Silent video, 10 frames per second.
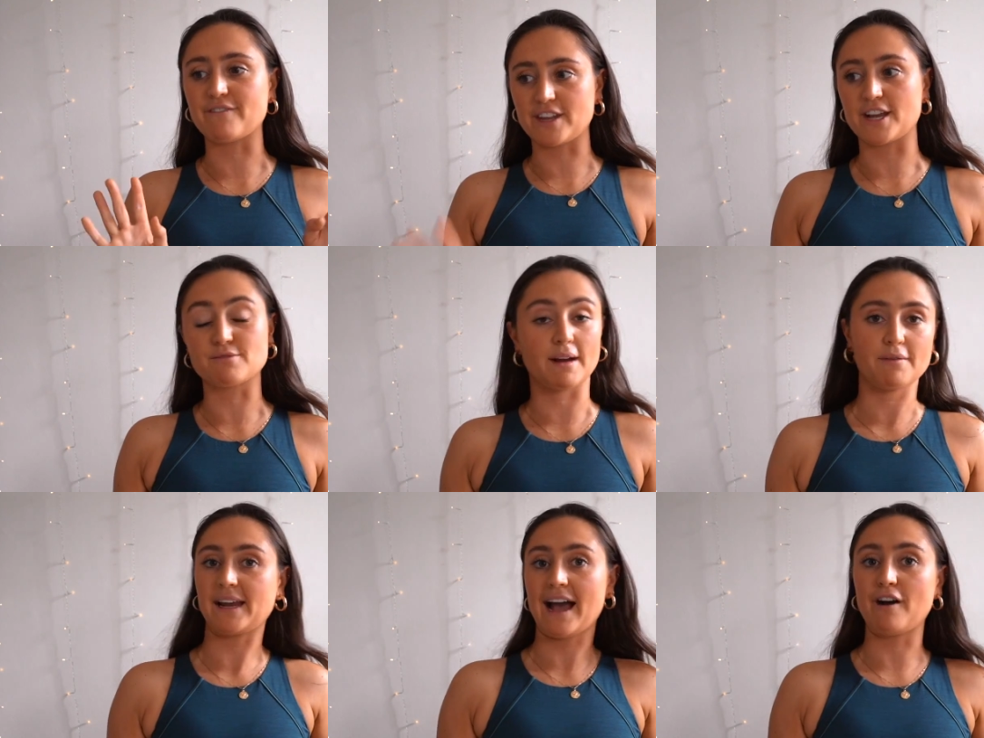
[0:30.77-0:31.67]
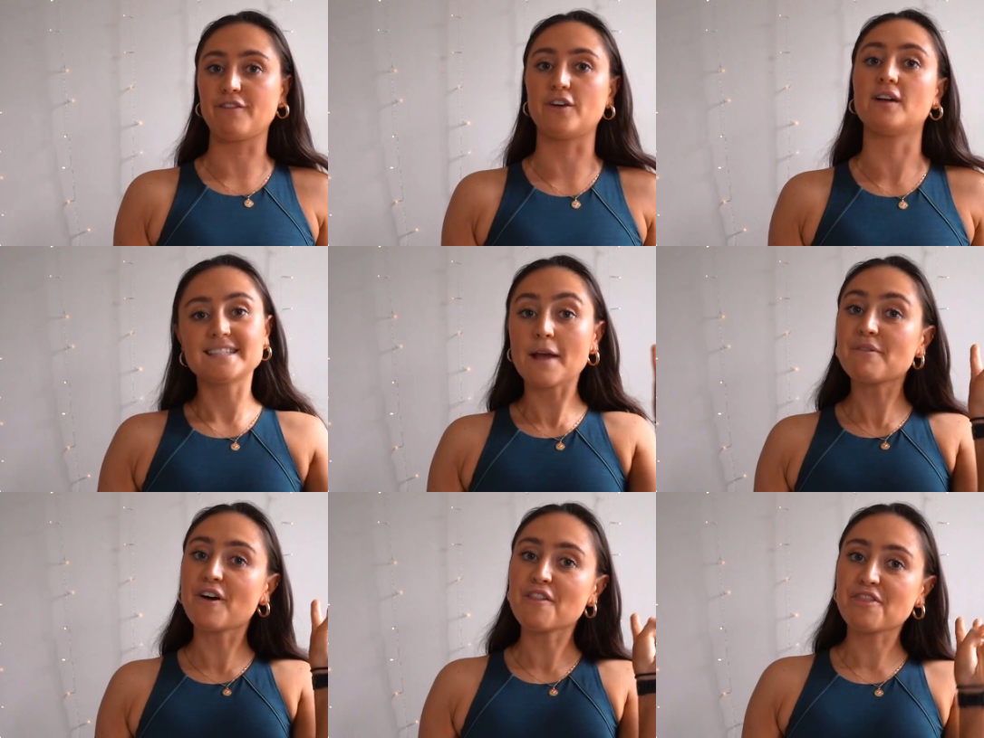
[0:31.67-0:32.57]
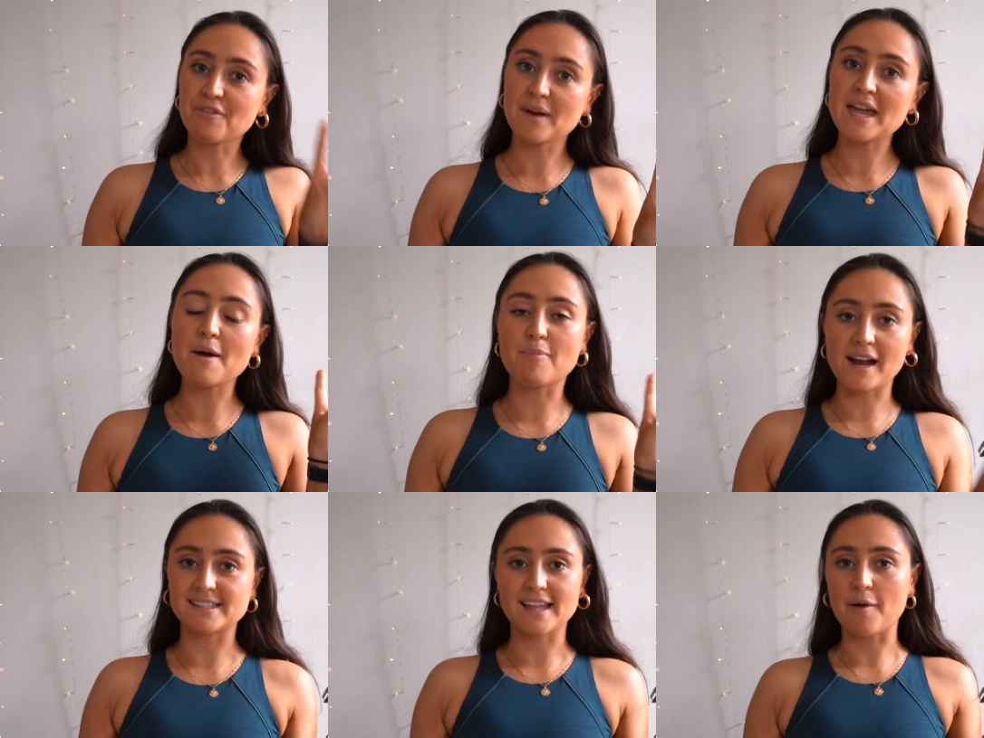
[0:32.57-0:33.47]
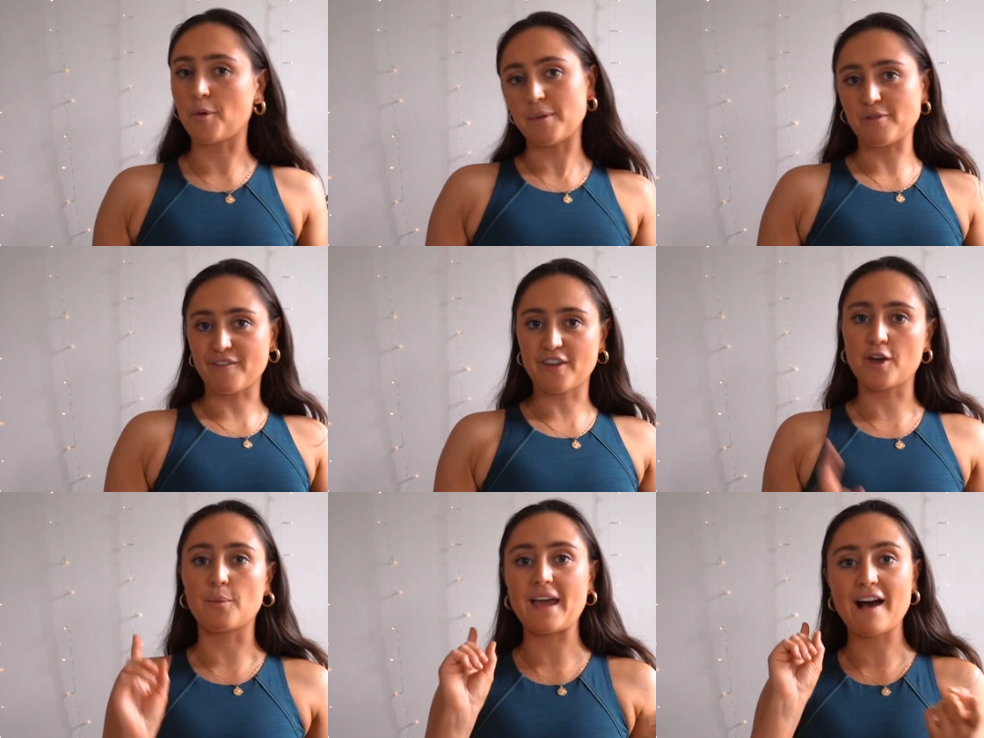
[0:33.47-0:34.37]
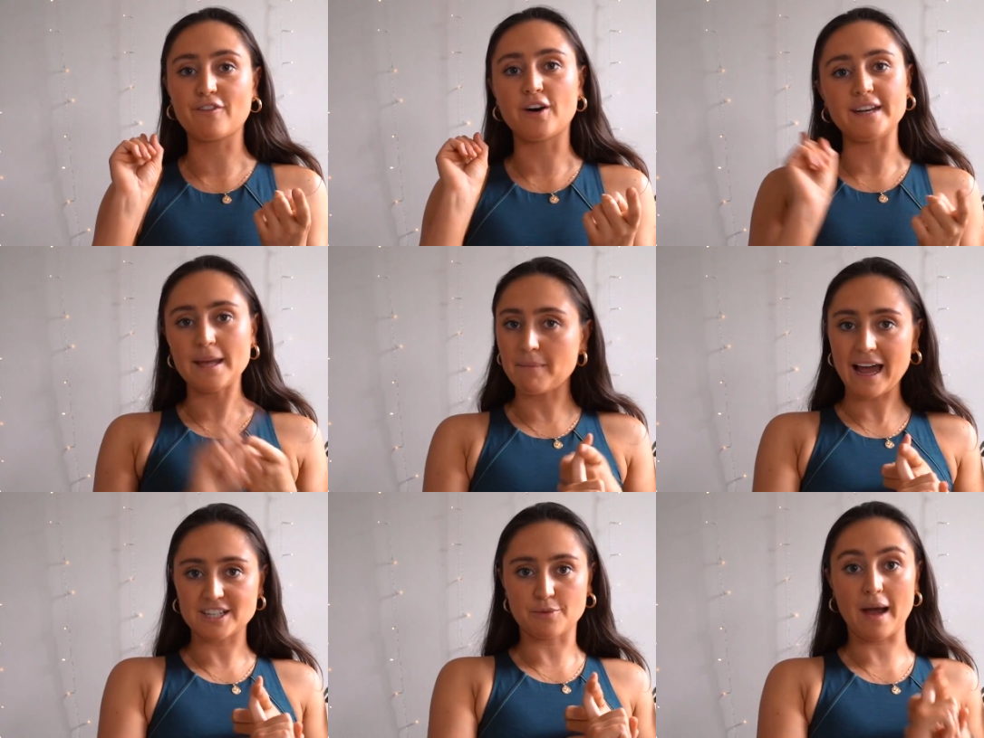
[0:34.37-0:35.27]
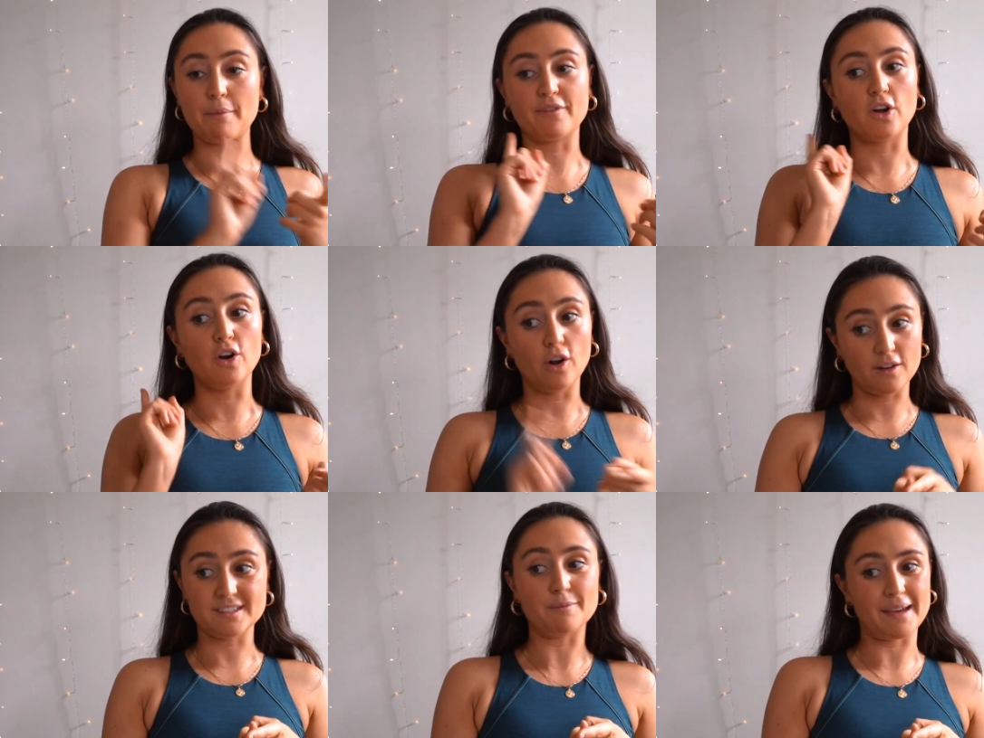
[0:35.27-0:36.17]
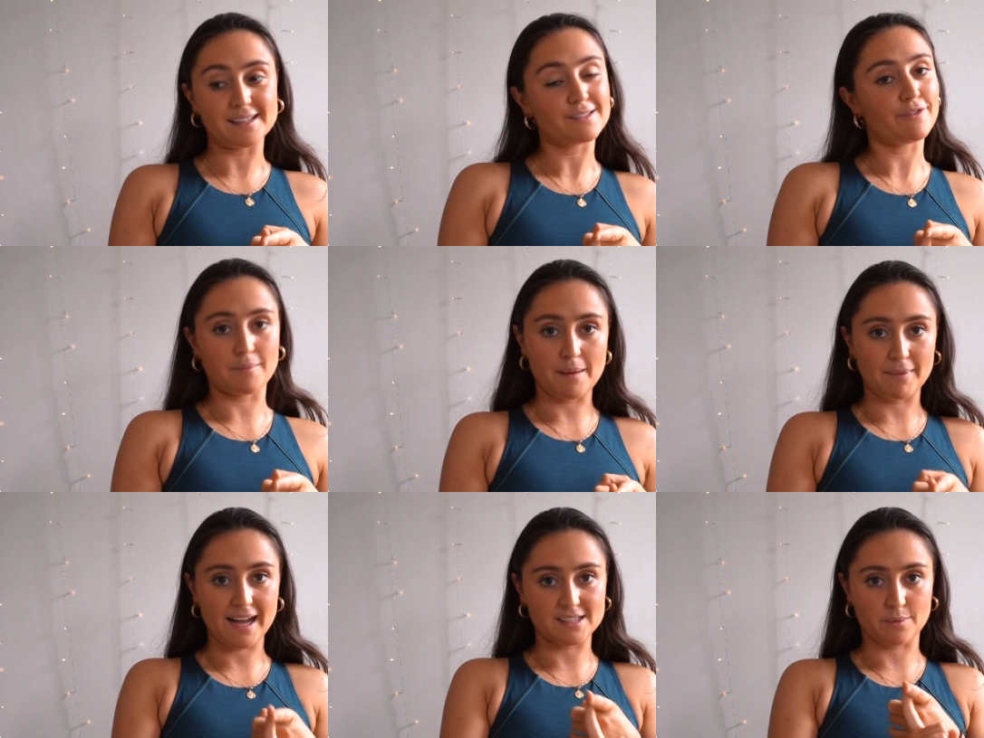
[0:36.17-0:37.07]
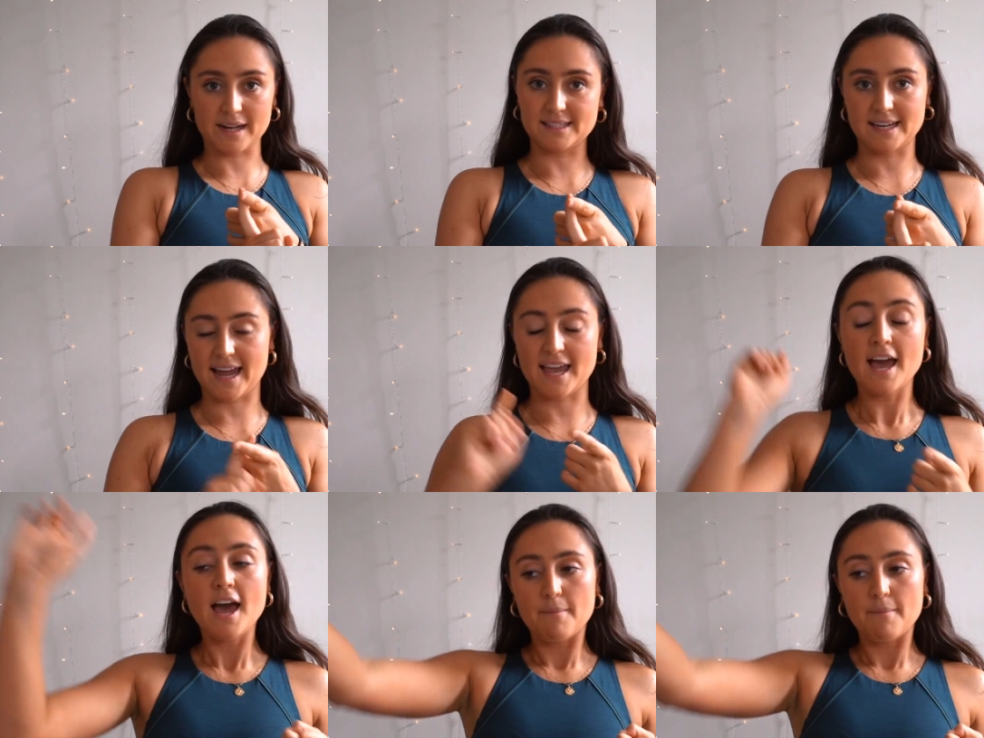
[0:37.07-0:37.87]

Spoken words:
videos really helpful. Today we've got three brands that I will be reviewing. We have got Nimble Activewear. We've got lots of bits from Nimble Activewear today.